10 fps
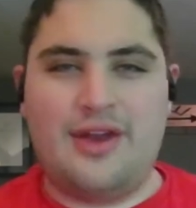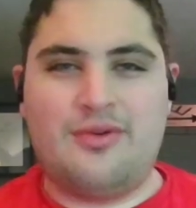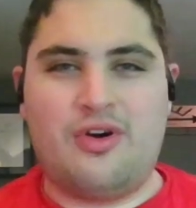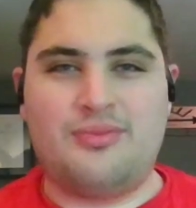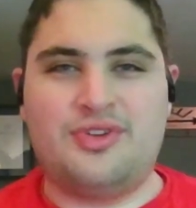and
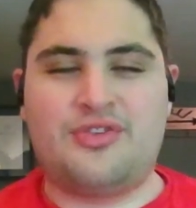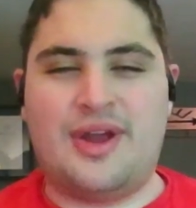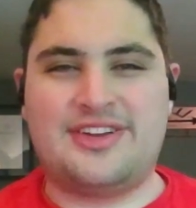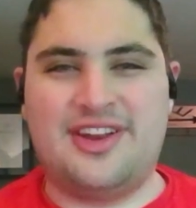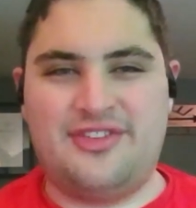welcome to
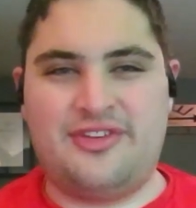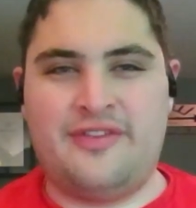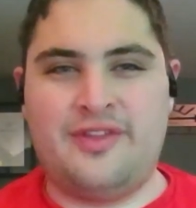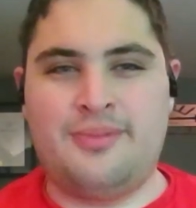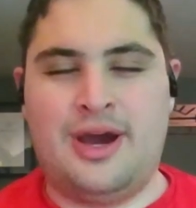Direct
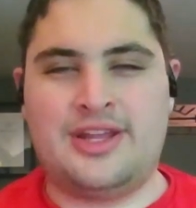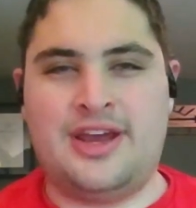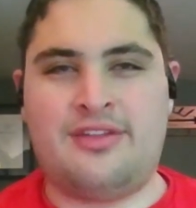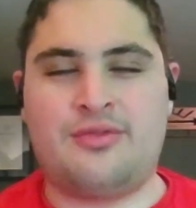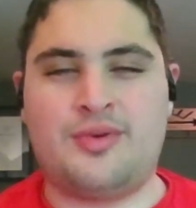Initiative, the
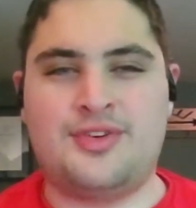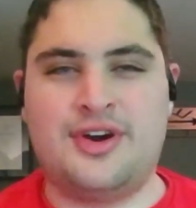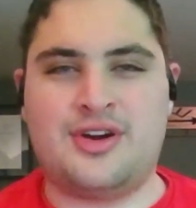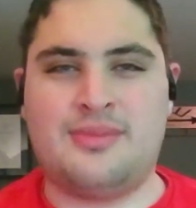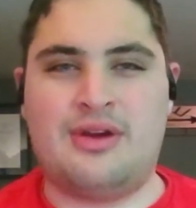podcast where we
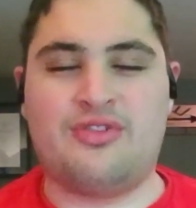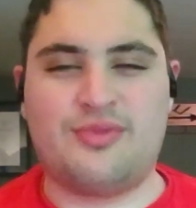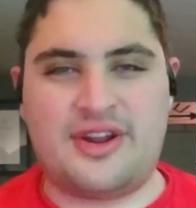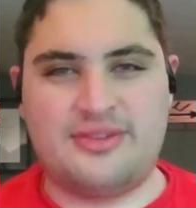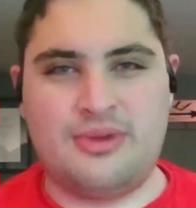talk about
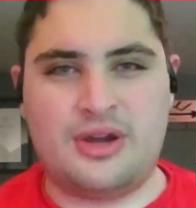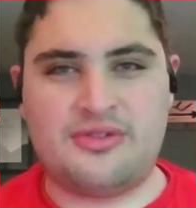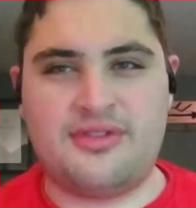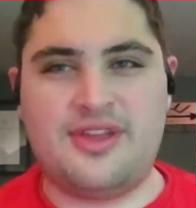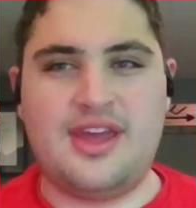direct
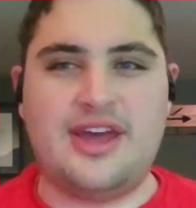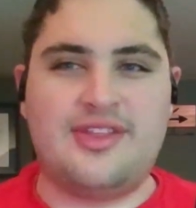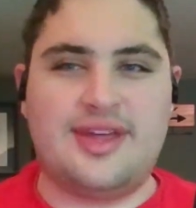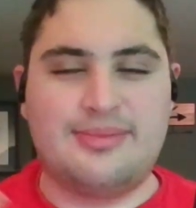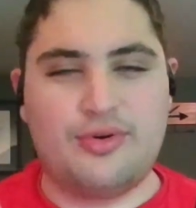democracy
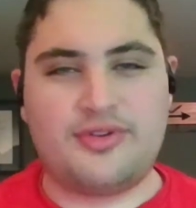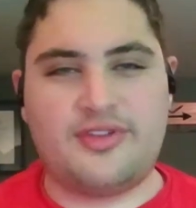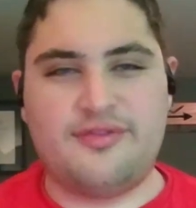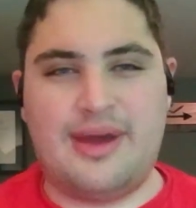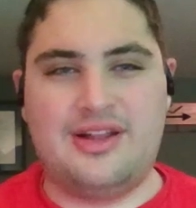and the
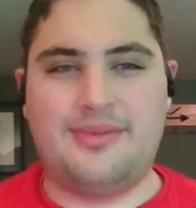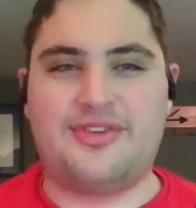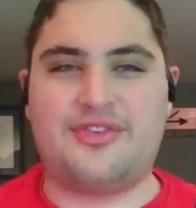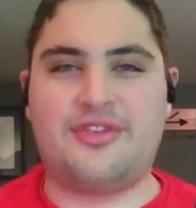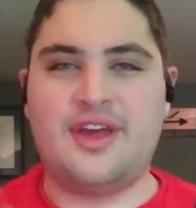importance of ballot
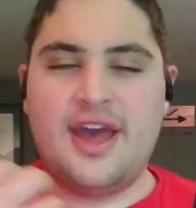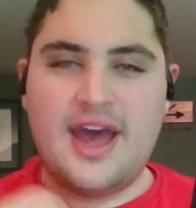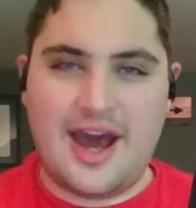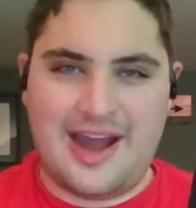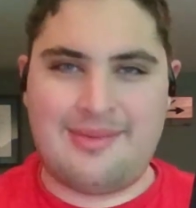measures.
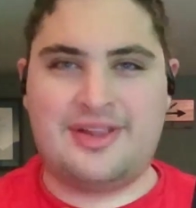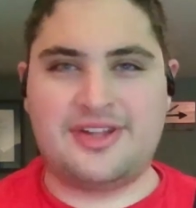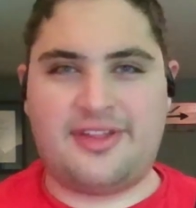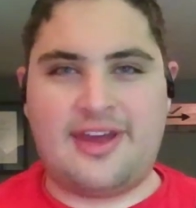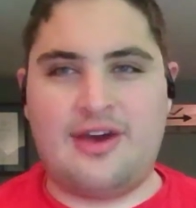I'm
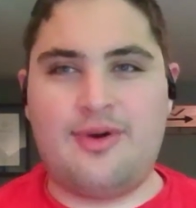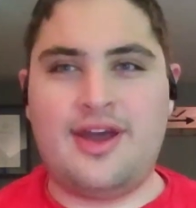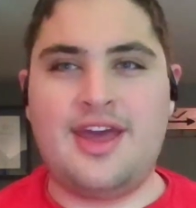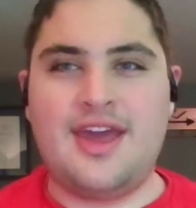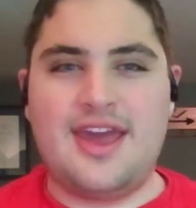Alex
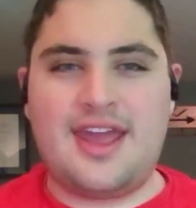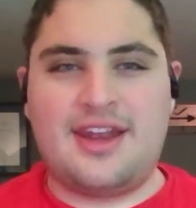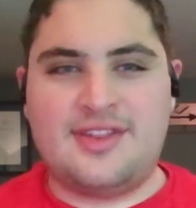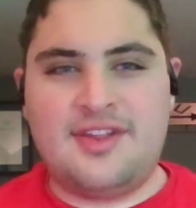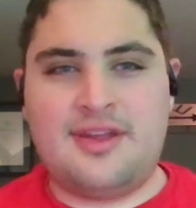Kawa,
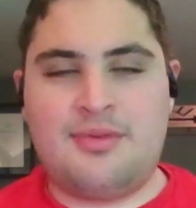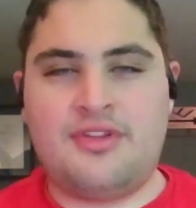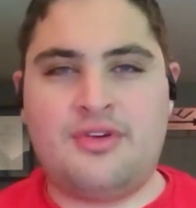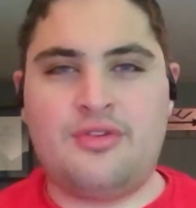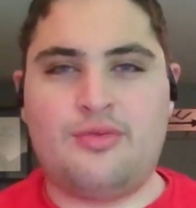and in this
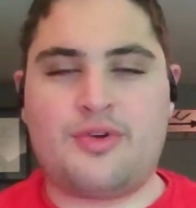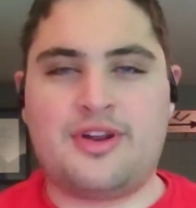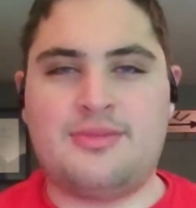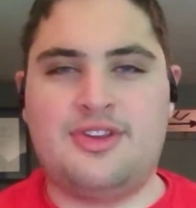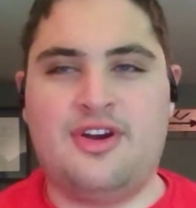episode, we're
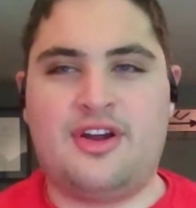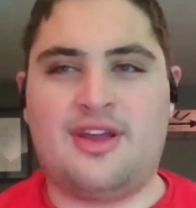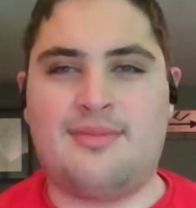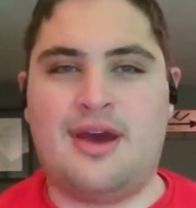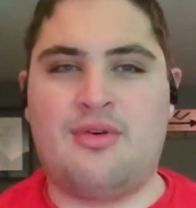going to be
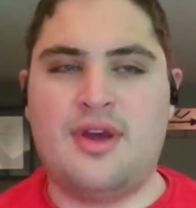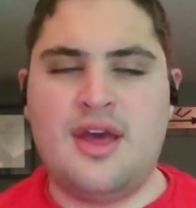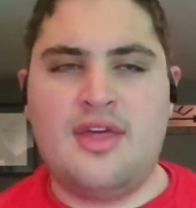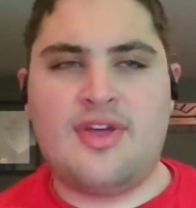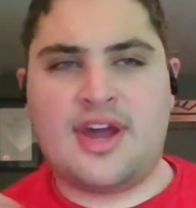talking about
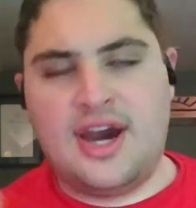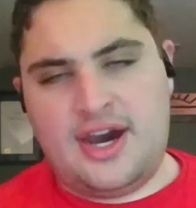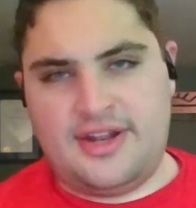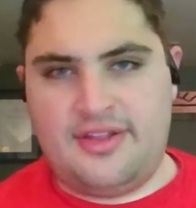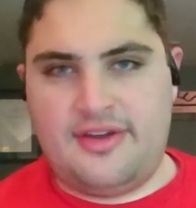the
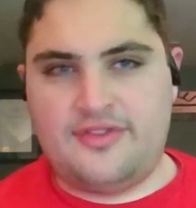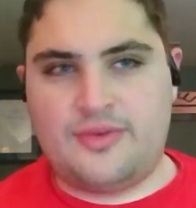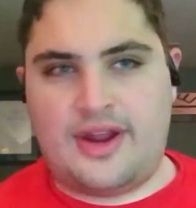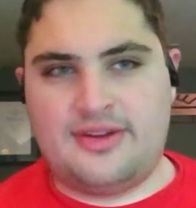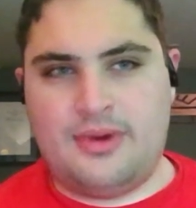cons of
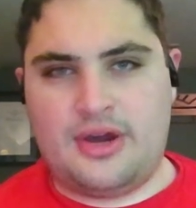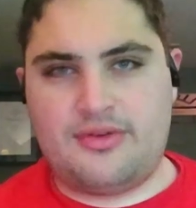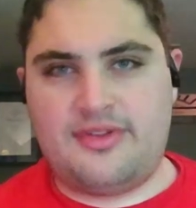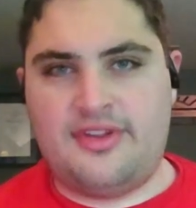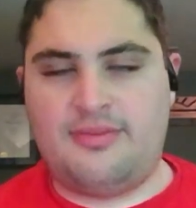direct
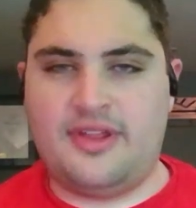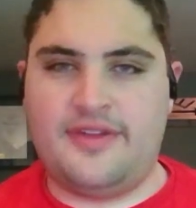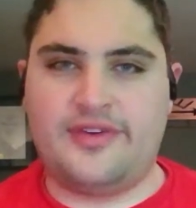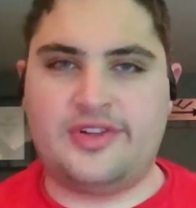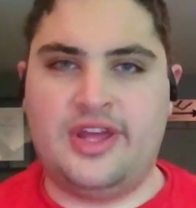democracy,
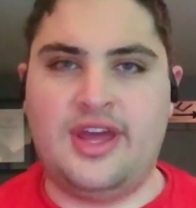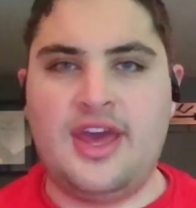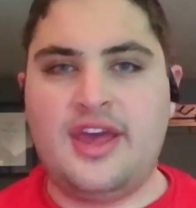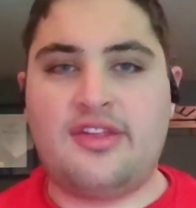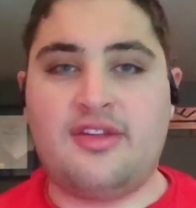specifically
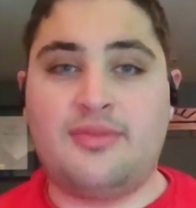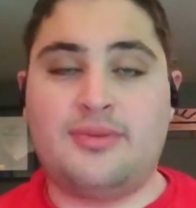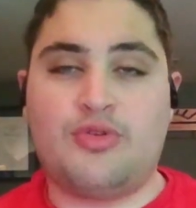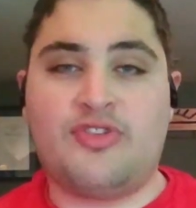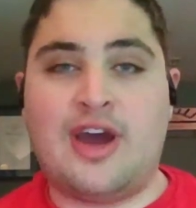some of the
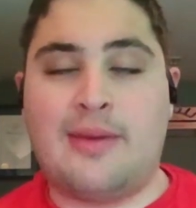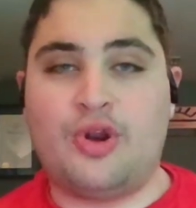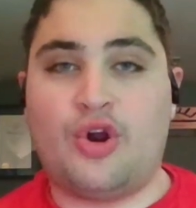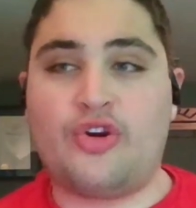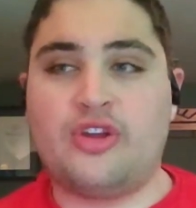most
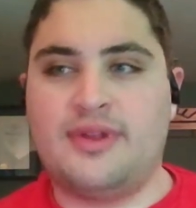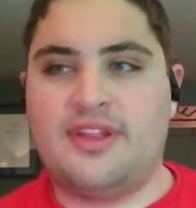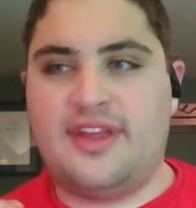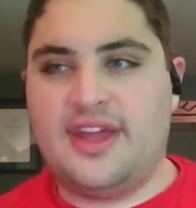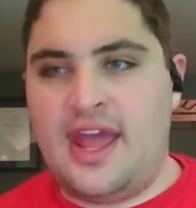common
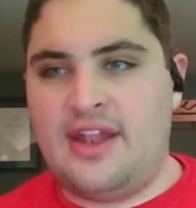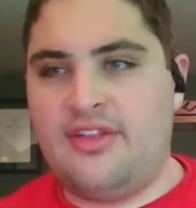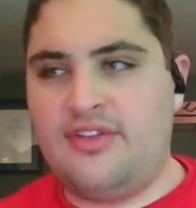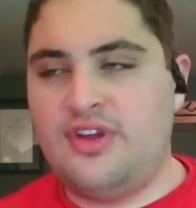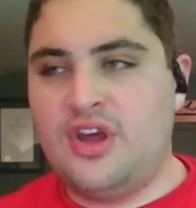arguments
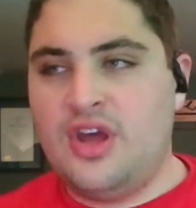against